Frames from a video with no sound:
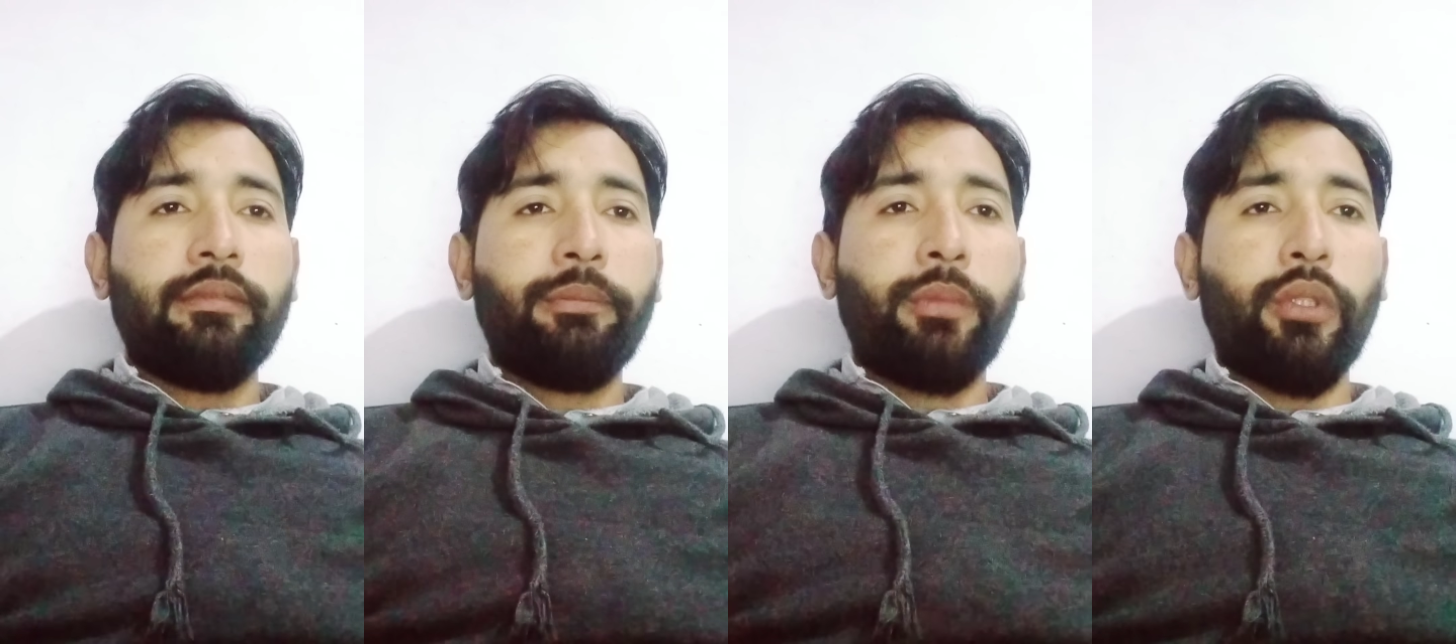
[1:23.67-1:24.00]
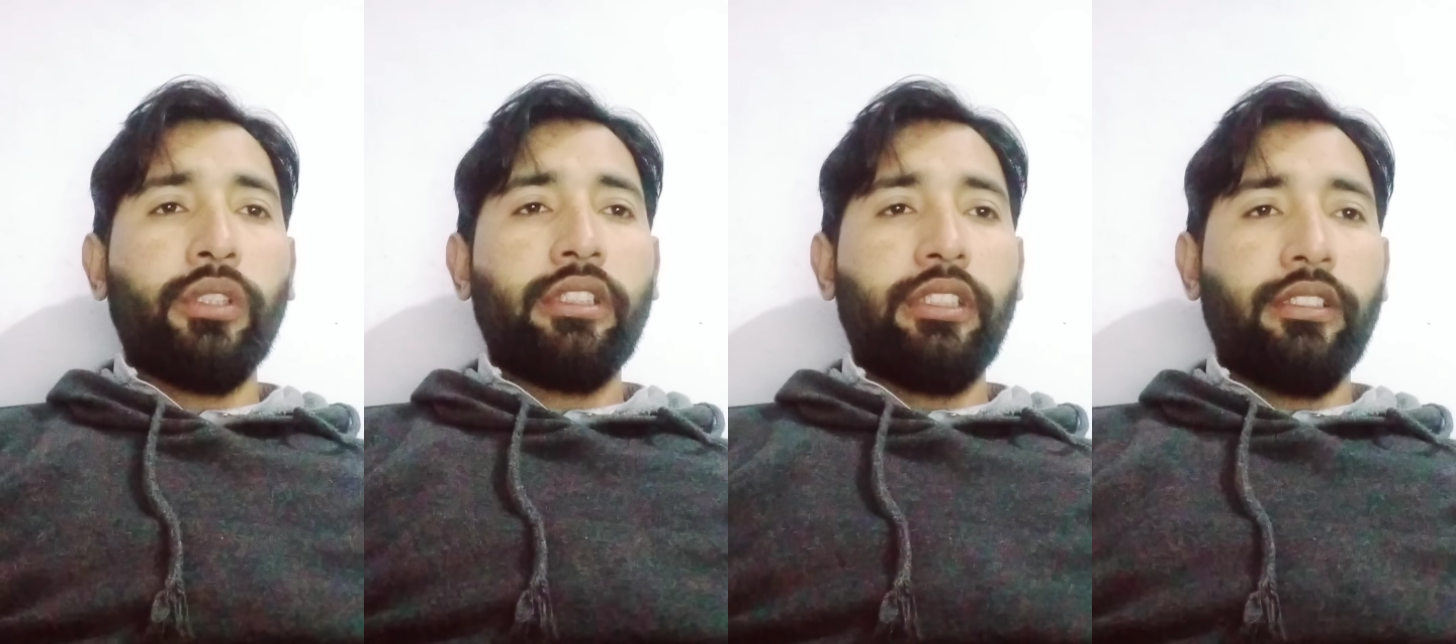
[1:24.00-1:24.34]

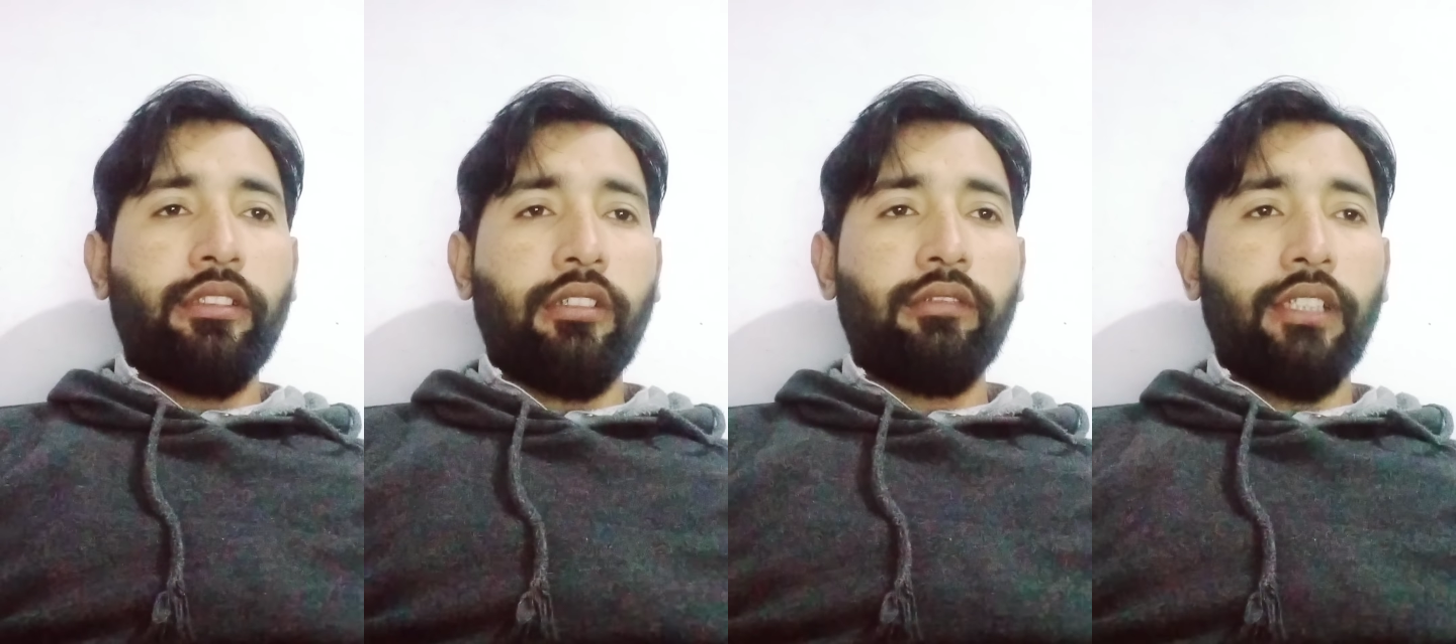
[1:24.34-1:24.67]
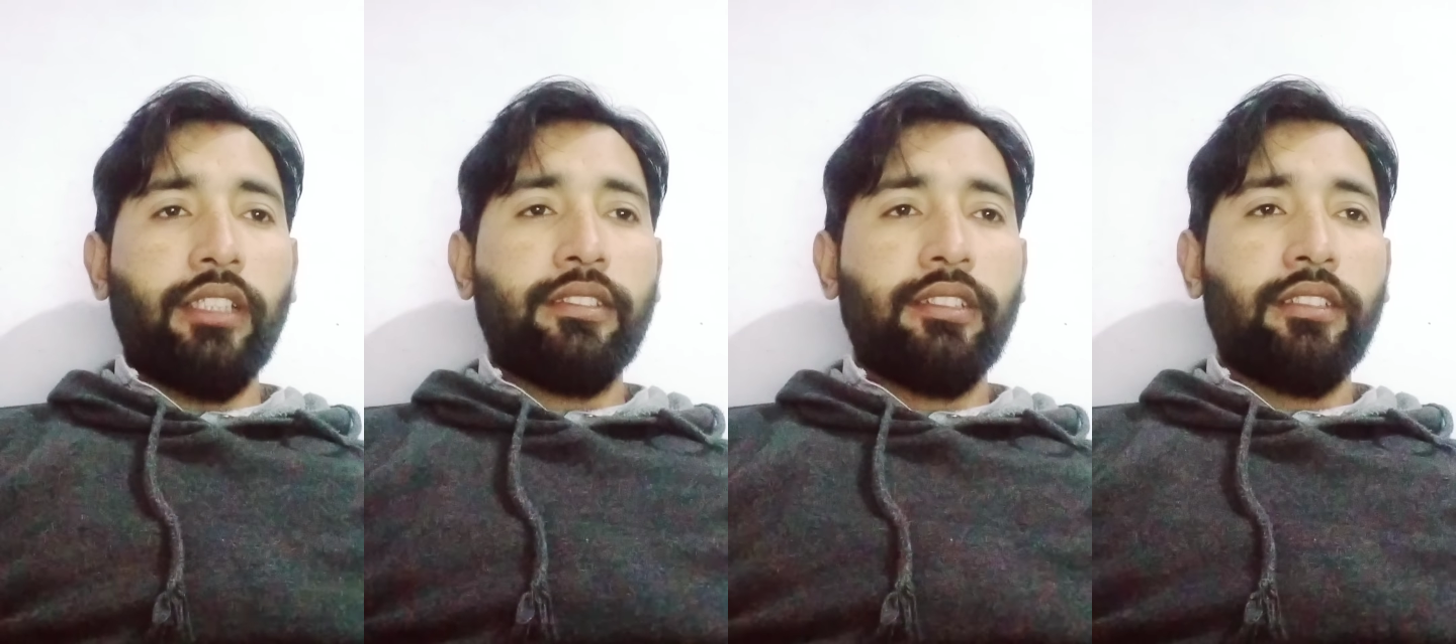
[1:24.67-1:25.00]
polyhedral
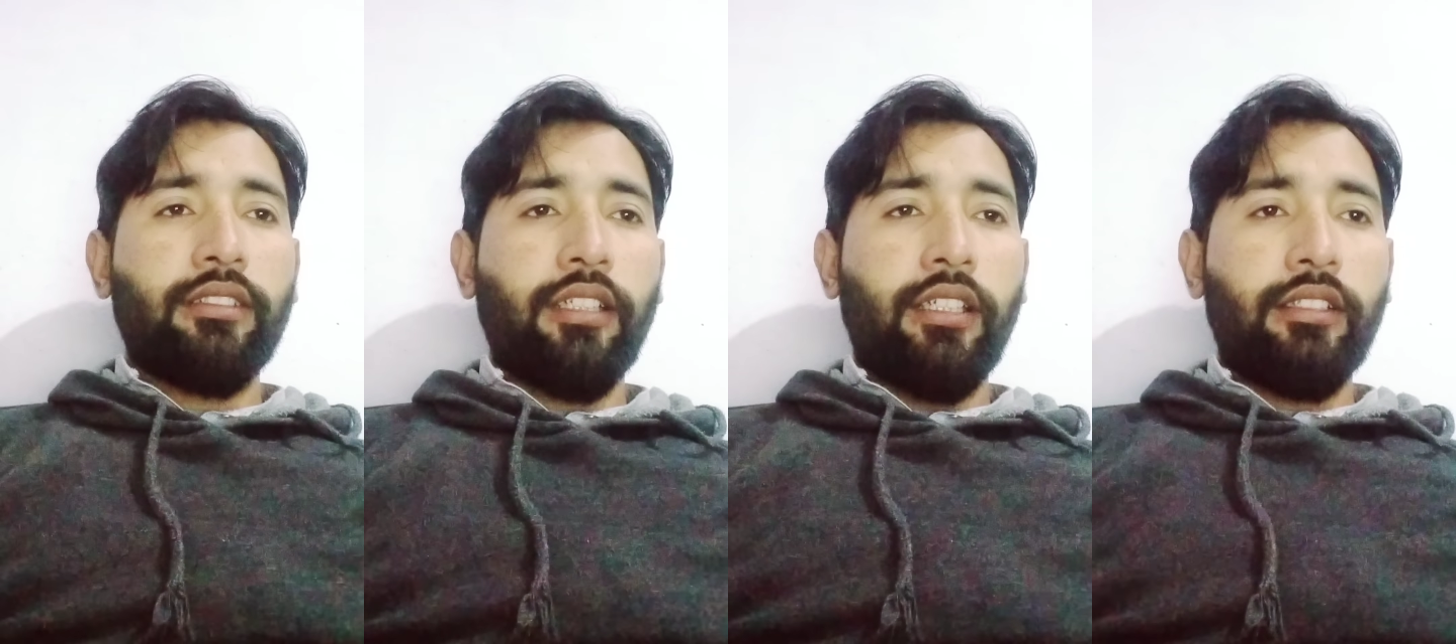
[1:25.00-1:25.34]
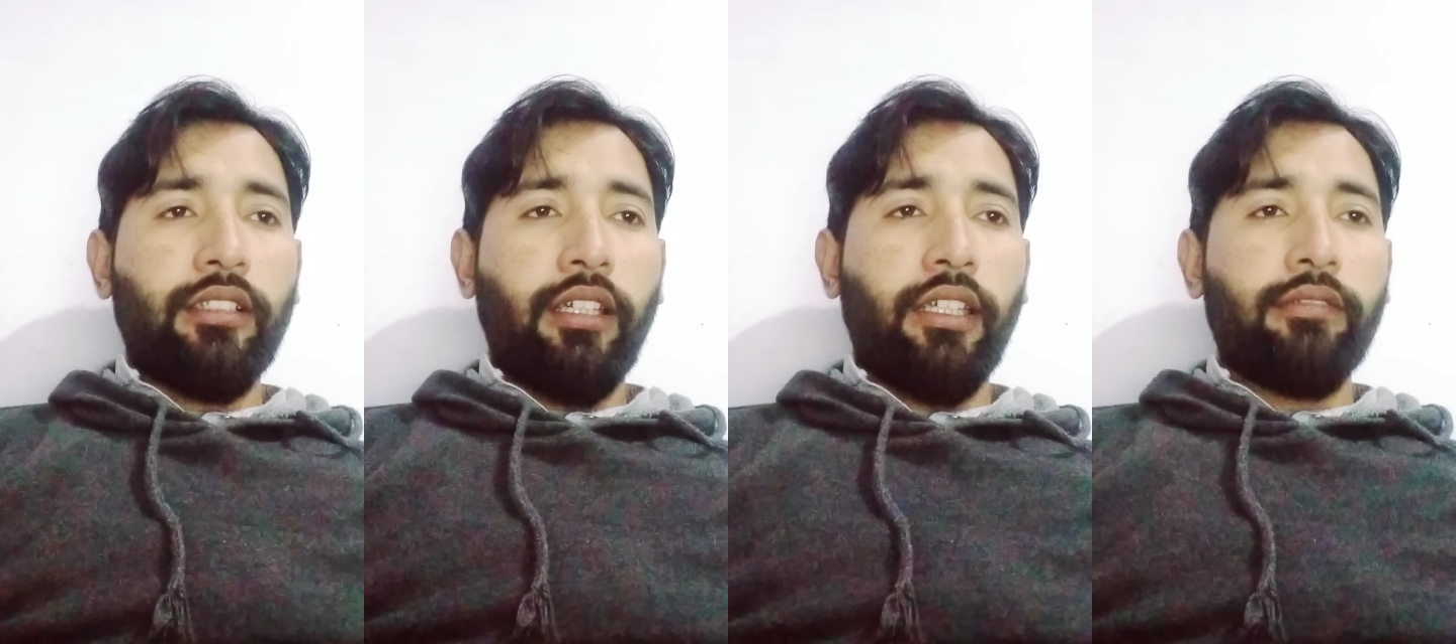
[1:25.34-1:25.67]
viruses that
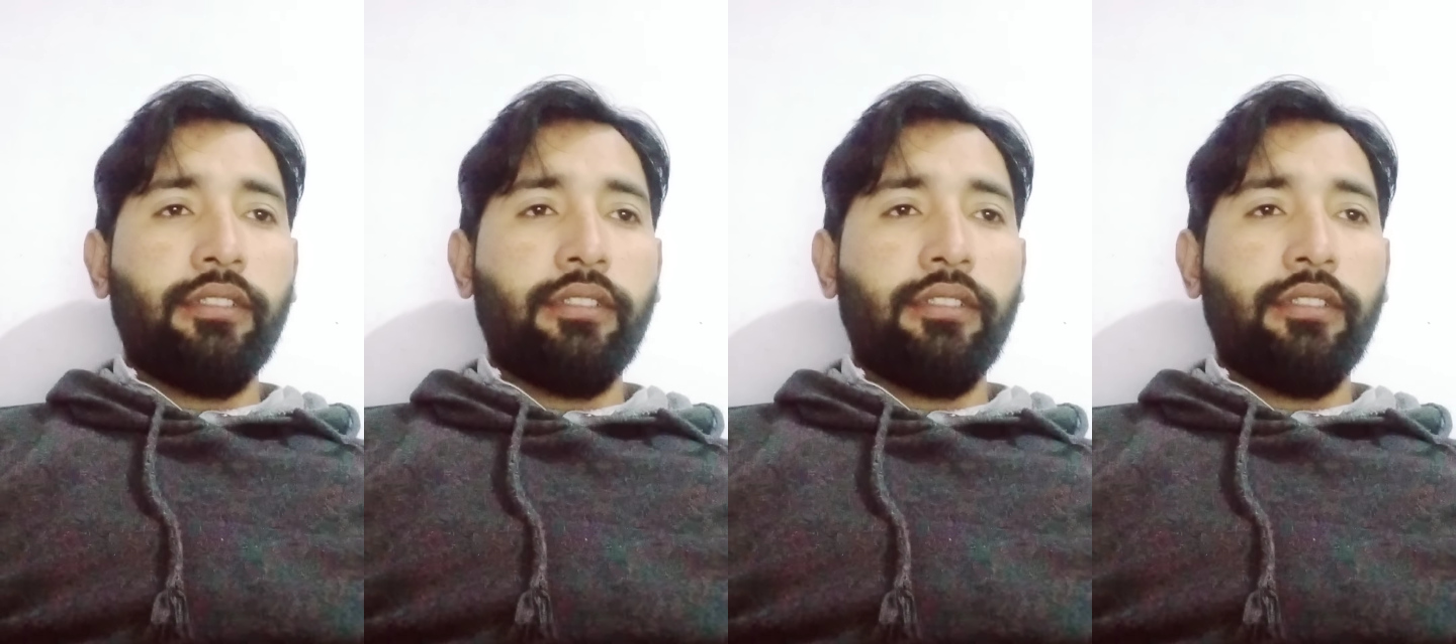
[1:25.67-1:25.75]
have